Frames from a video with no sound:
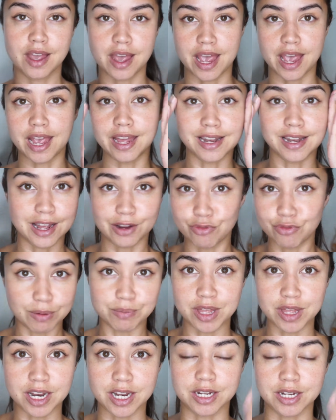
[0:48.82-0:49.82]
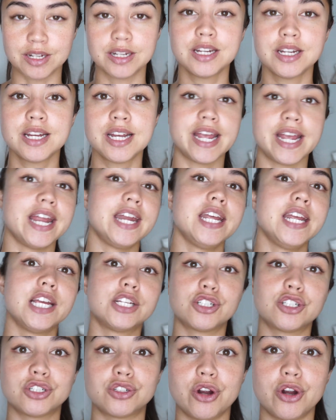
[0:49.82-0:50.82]
and like rub that in. Any
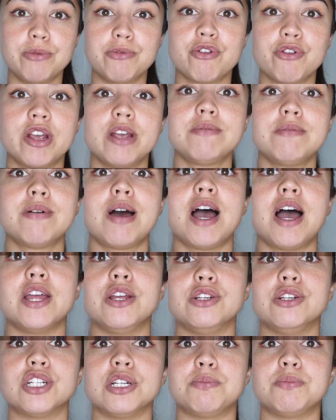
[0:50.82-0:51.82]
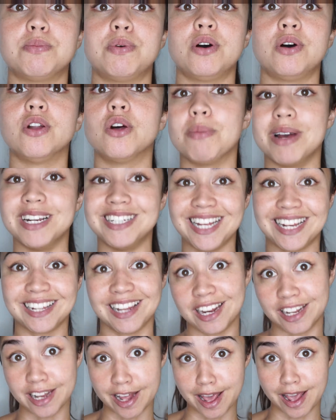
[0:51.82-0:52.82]
extra strobe cream I usually put on my
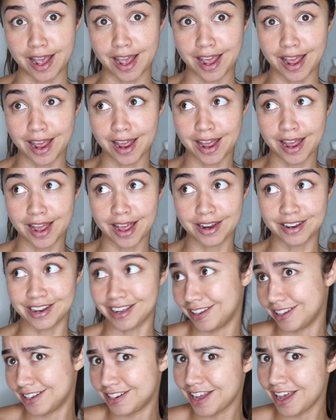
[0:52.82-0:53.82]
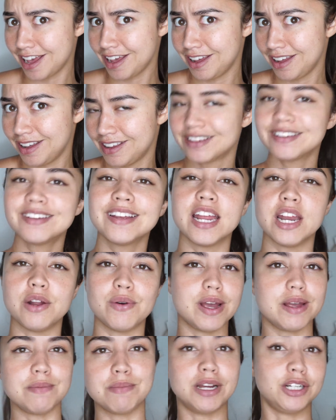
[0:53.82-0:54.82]
décolleté. Décolleté?
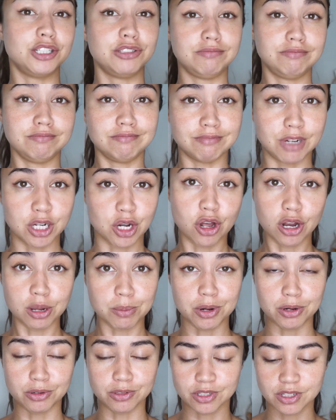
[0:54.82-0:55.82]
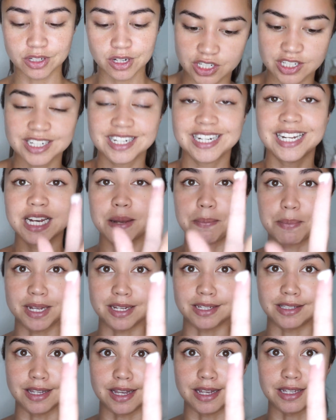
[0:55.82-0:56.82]
Anyway, my collarbones. Just need like a
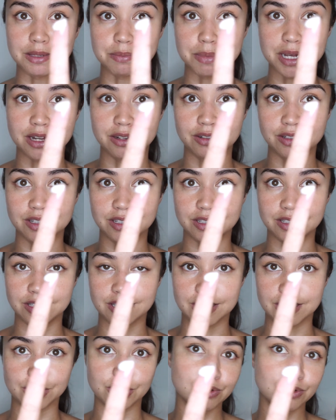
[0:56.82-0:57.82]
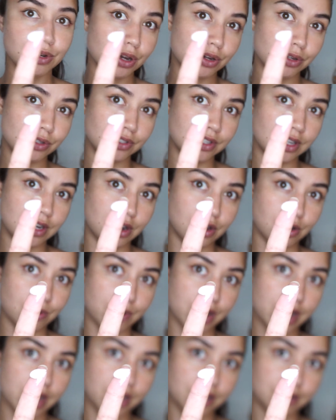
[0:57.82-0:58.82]
pea-sized amount because a little goes a long
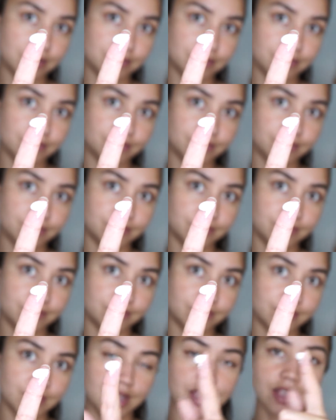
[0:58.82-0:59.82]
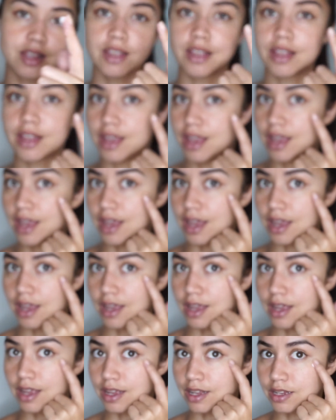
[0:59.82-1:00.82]
way.
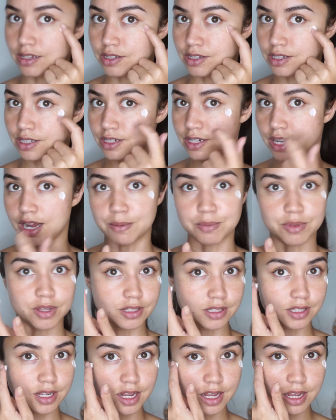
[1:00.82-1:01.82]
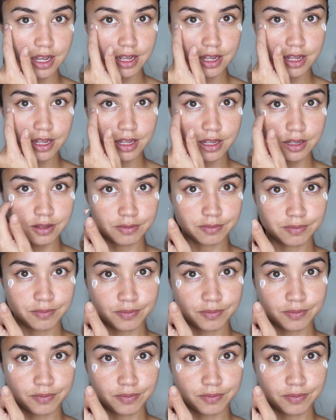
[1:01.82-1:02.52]
And let's just dab this here